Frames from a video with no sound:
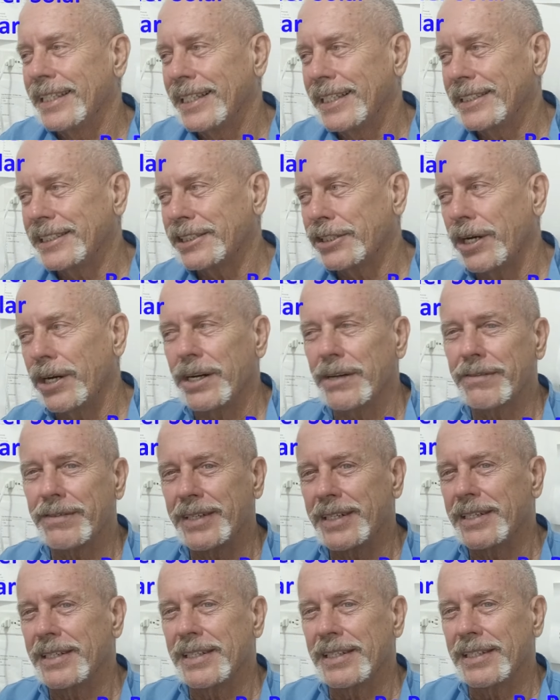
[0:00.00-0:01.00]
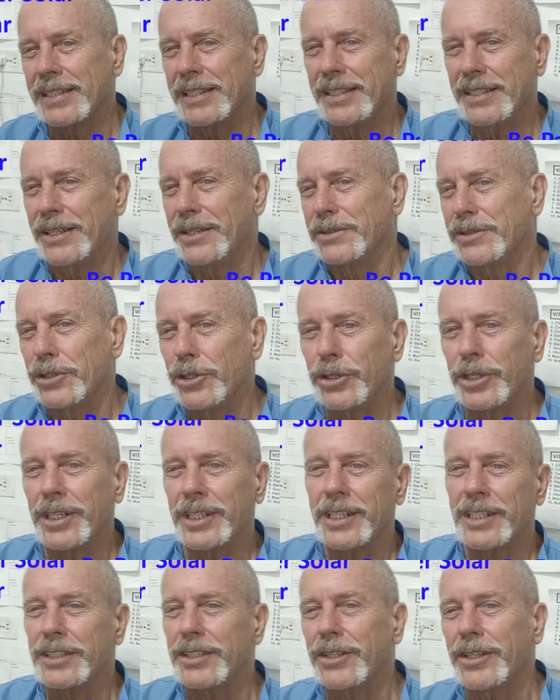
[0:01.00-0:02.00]
and sort of in
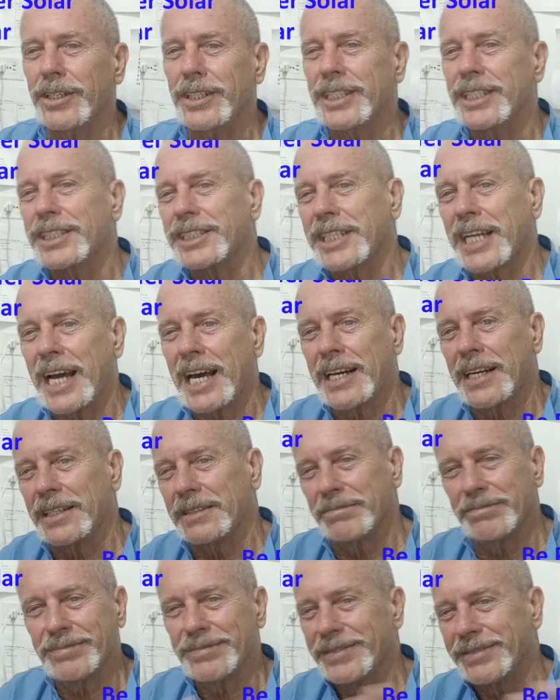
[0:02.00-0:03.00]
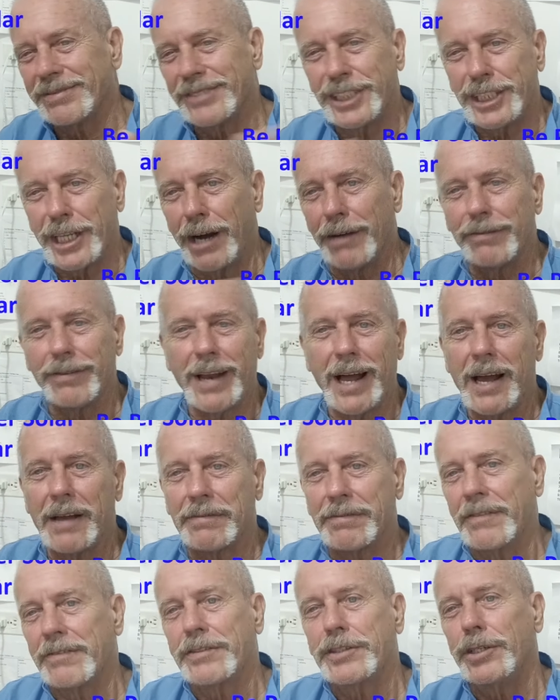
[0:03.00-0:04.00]
nuclear. Nuclear's got a shelf
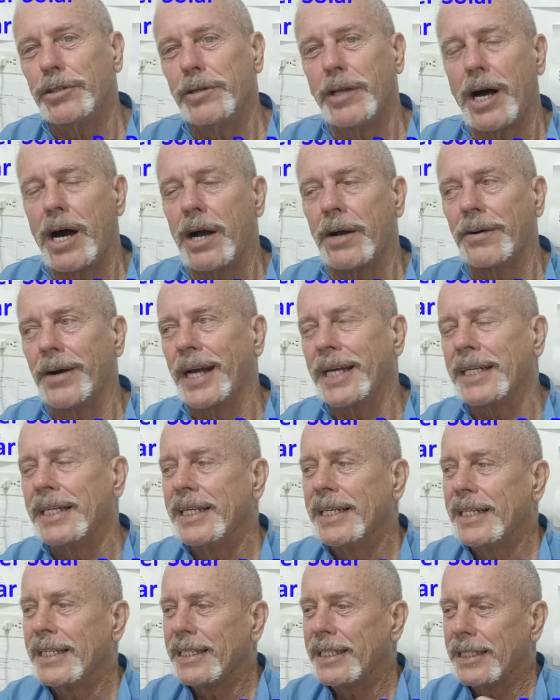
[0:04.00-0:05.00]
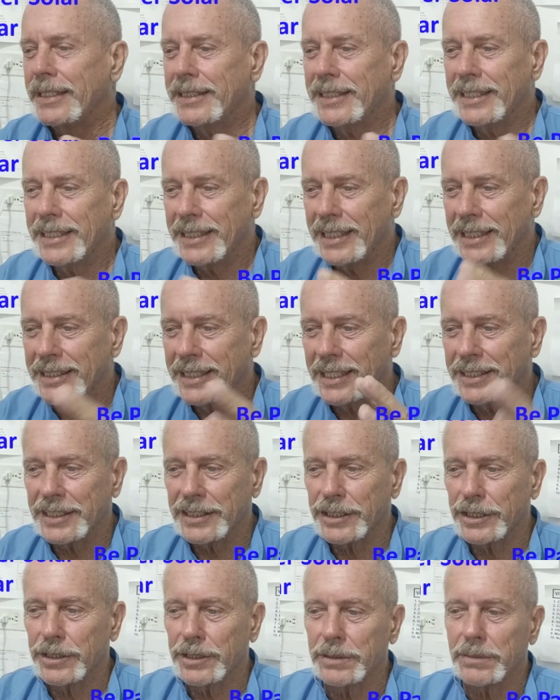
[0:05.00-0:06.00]
life of too long, right? It
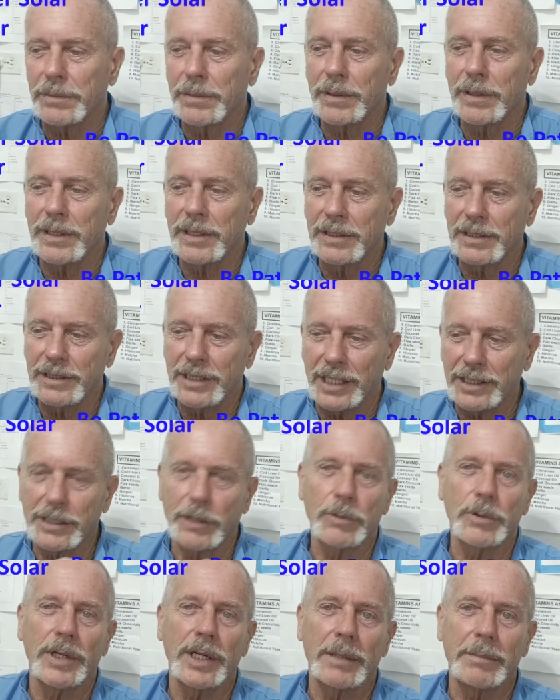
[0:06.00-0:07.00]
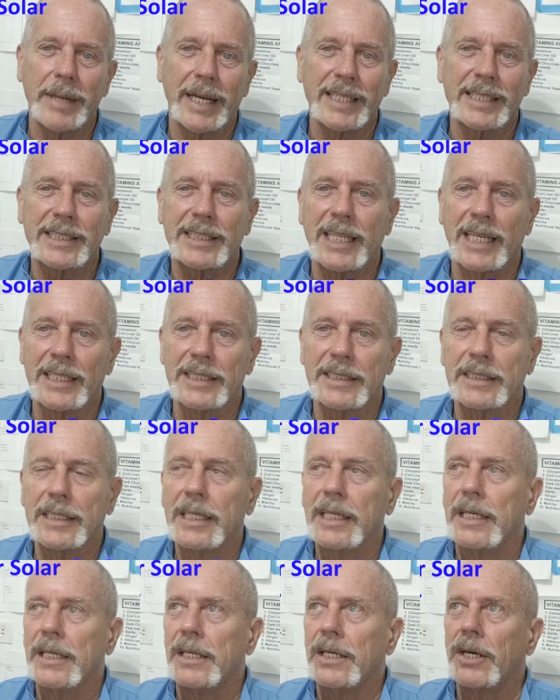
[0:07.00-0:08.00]
doesn't really make sense.
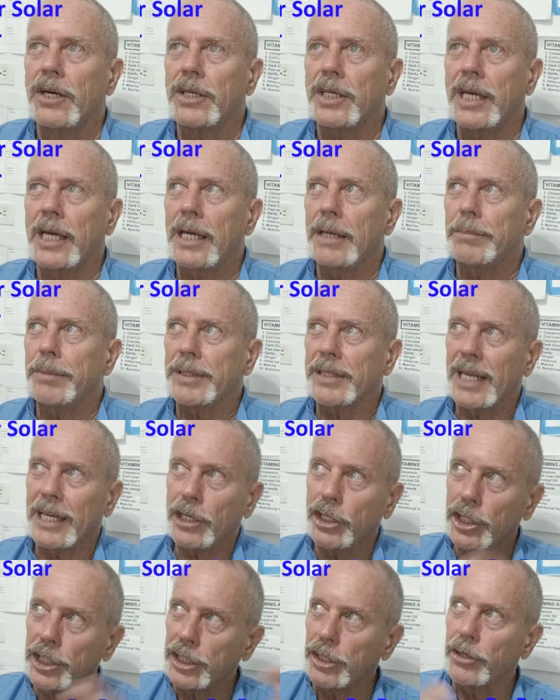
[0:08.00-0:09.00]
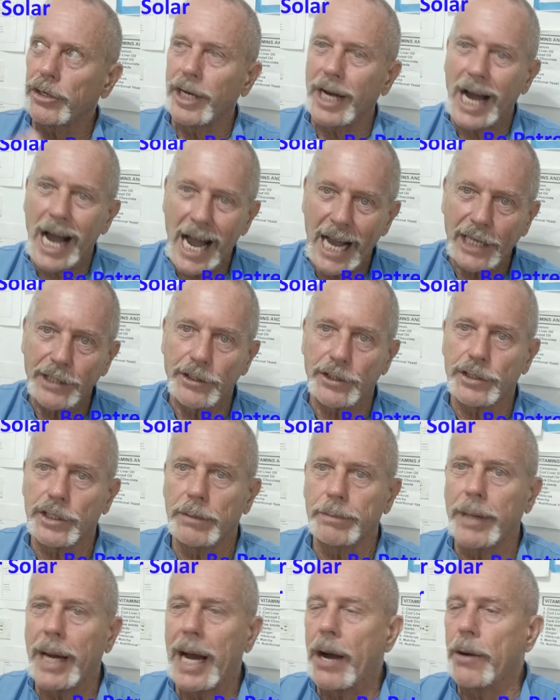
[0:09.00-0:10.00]
Okay, but they could go to
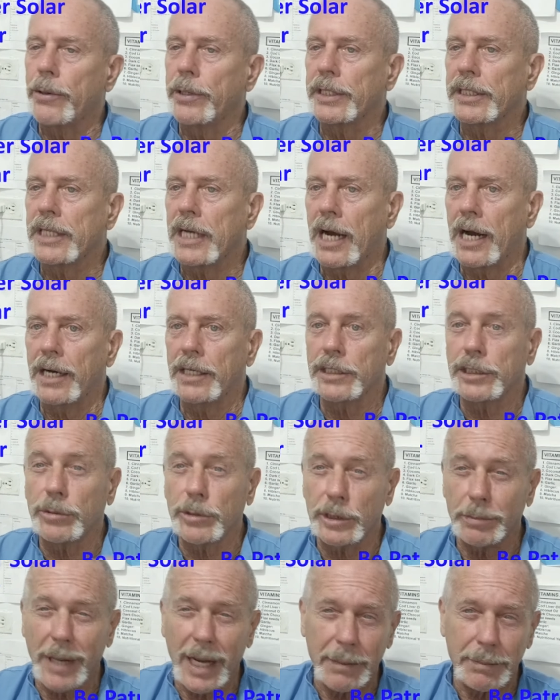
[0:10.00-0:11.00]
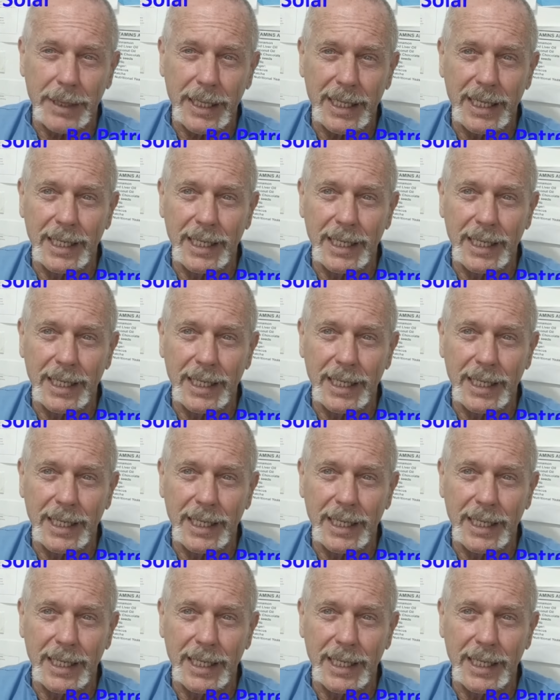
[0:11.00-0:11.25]
hydrogen-powered cars, which might be